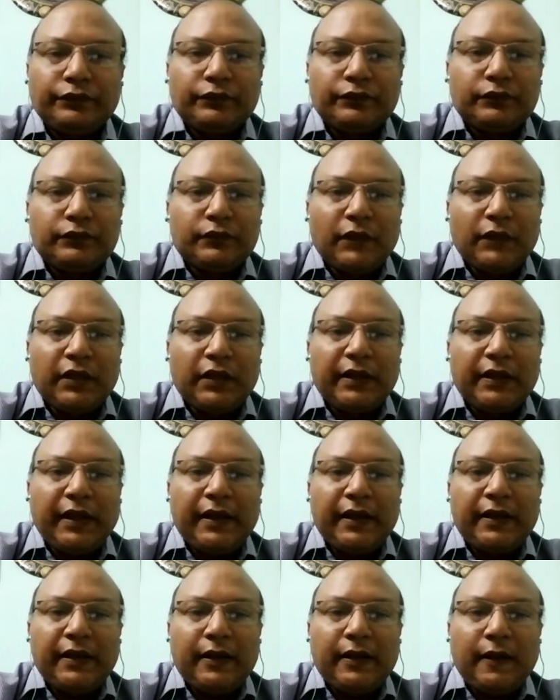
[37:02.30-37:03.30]
Then
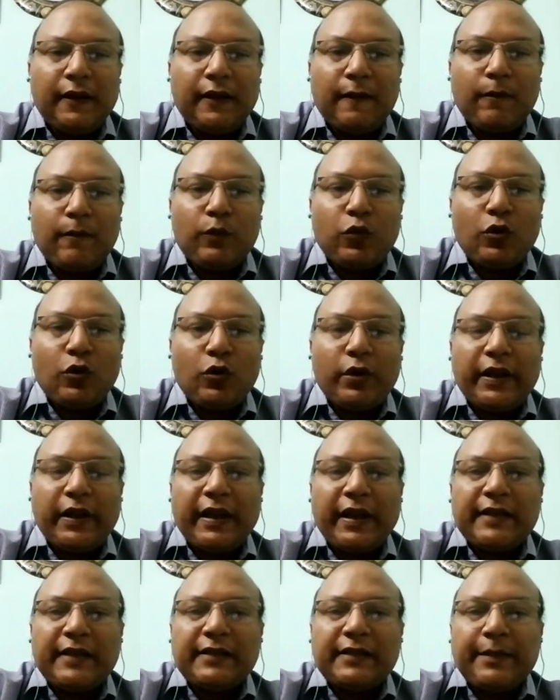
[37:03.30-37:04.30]

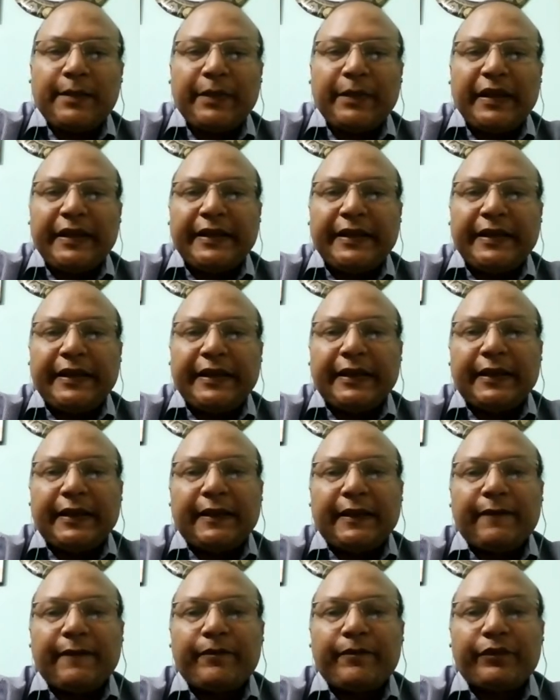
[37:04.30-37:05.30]
polarizability.
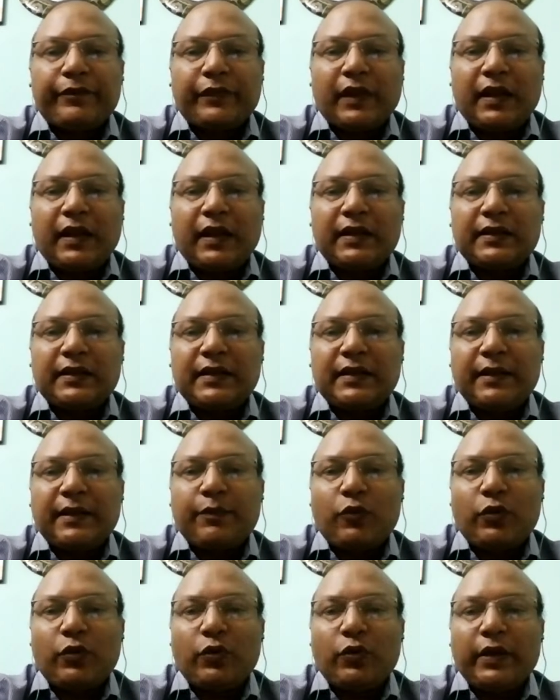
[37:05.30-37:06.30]
As I said,
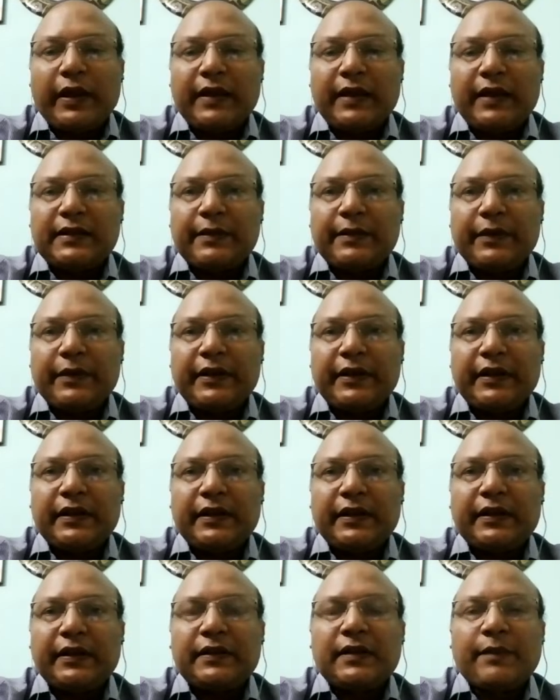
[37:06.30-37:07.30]
polarizability is
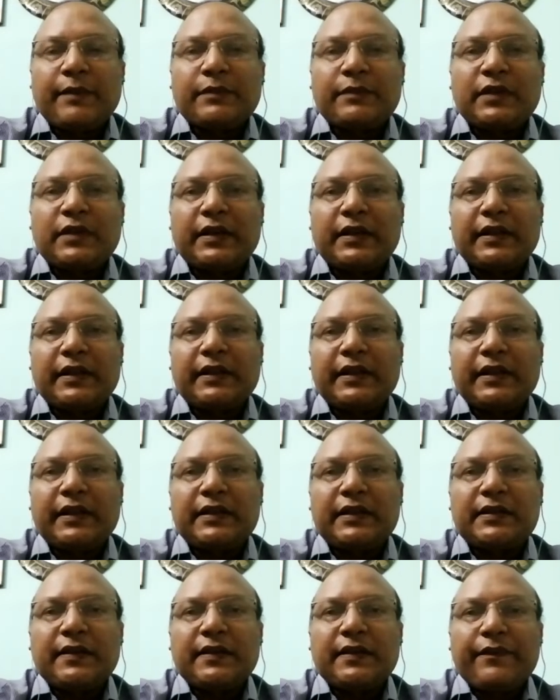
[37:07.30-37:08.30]
some certain thing.
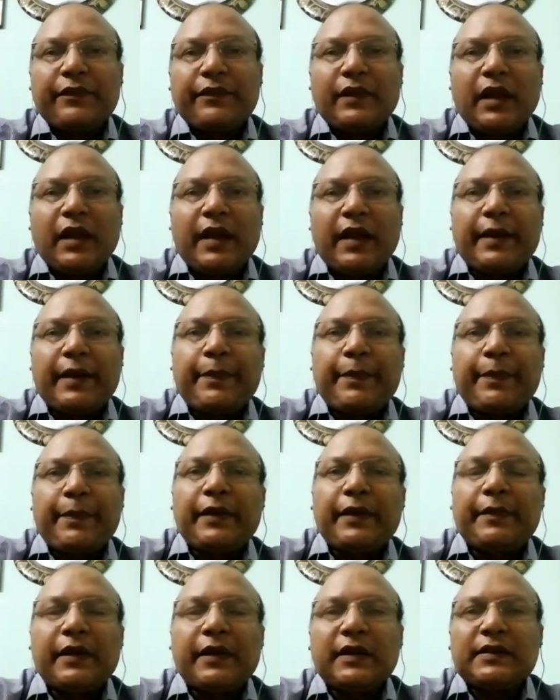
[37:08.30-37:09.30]
I'm repeating because
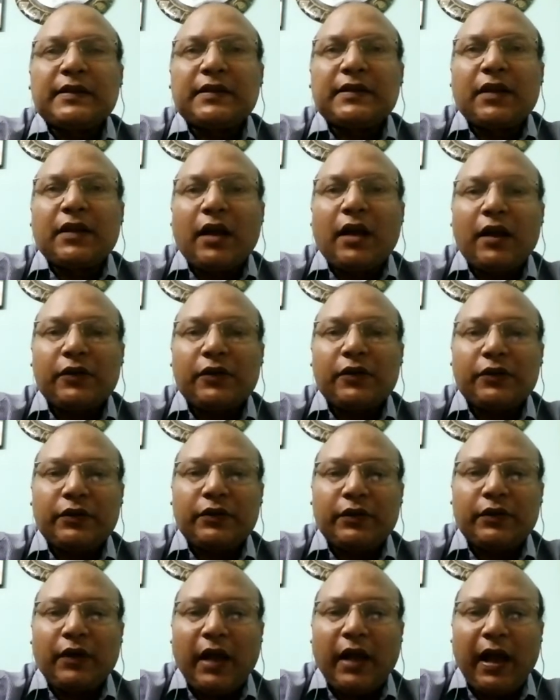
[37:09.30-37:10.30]
you have to
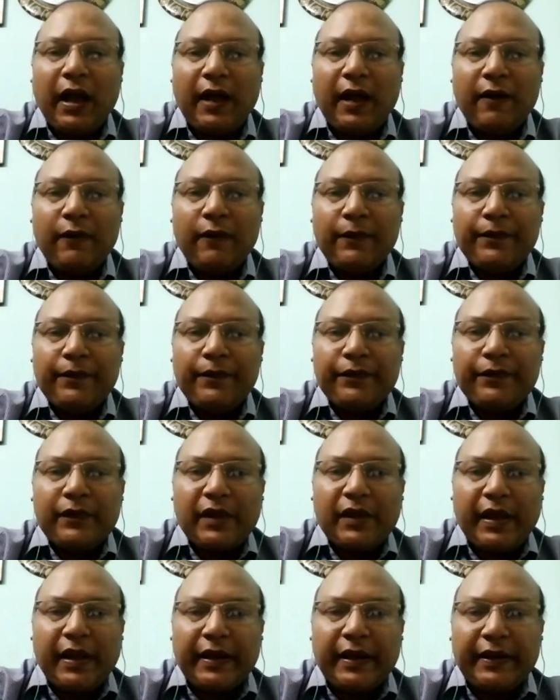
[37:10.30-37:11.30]
have a
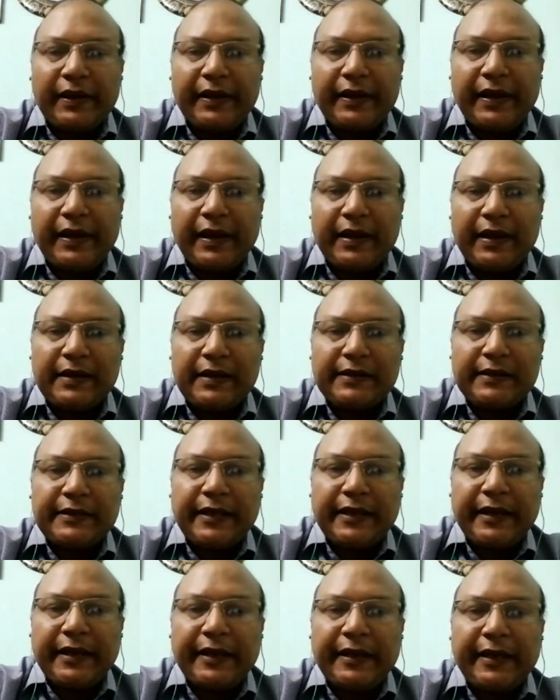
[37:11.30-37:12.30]
clear understanding.
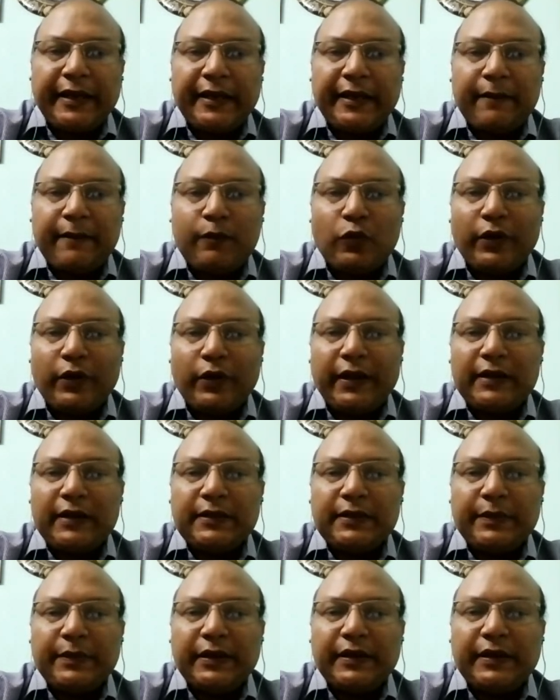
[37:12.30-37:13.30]

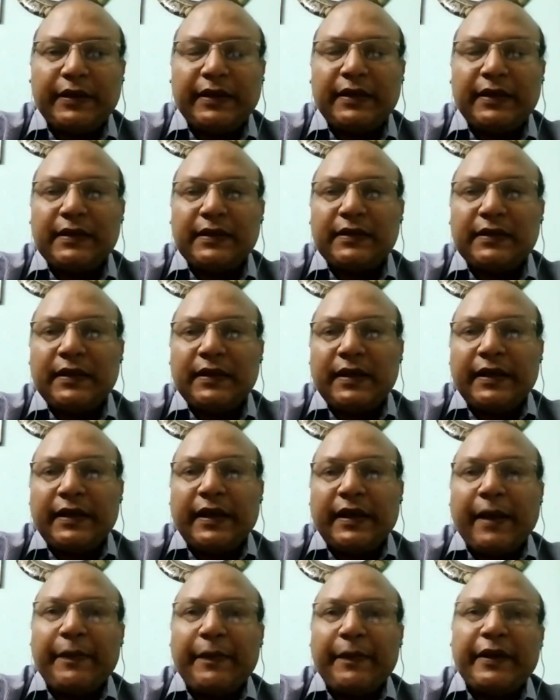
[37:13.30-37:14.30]
Polarizability can be
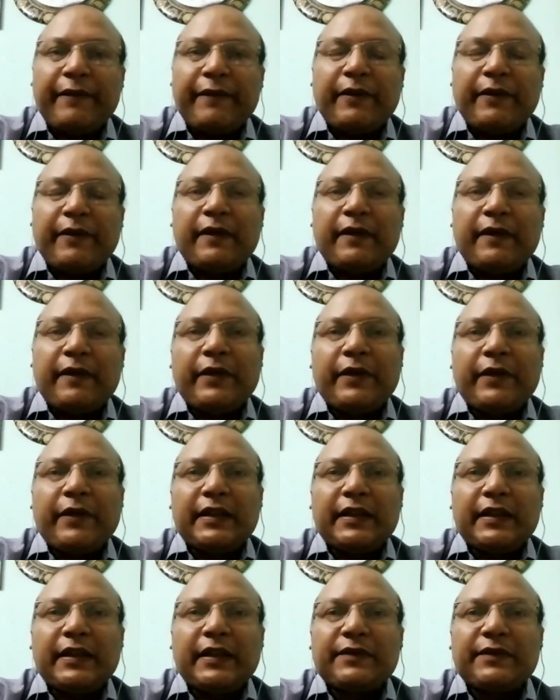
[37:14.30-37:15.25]
defined in various ways.